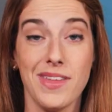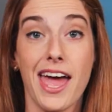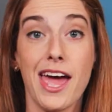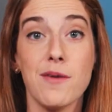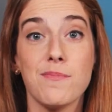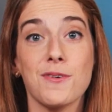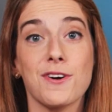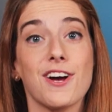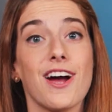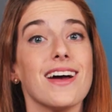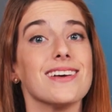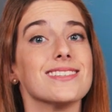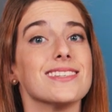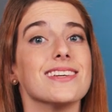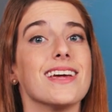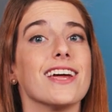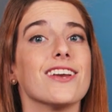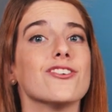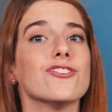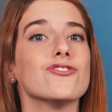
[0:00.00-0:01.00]
Hey
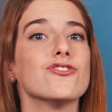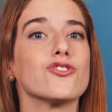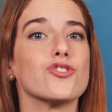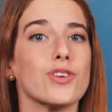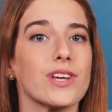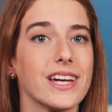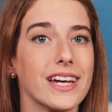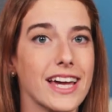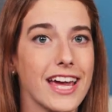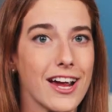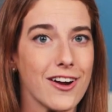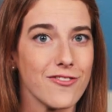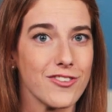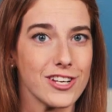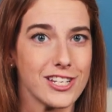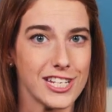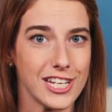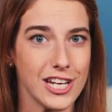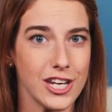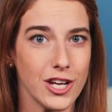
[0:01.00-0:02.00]
procrastinators, Julia here for
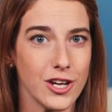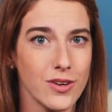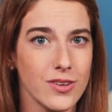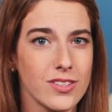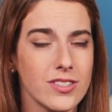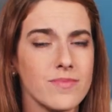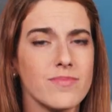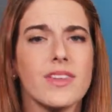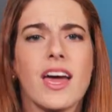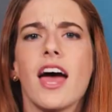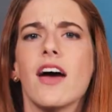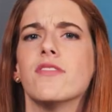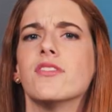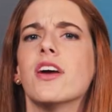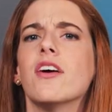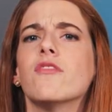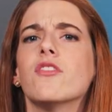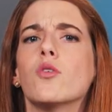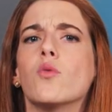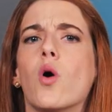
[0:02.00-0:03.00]
DNews. Have
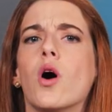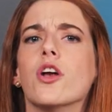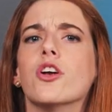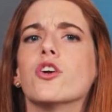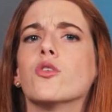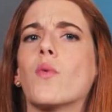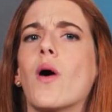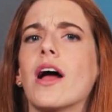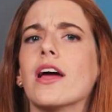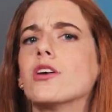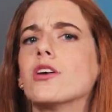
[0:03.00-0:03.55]
you ever wondered why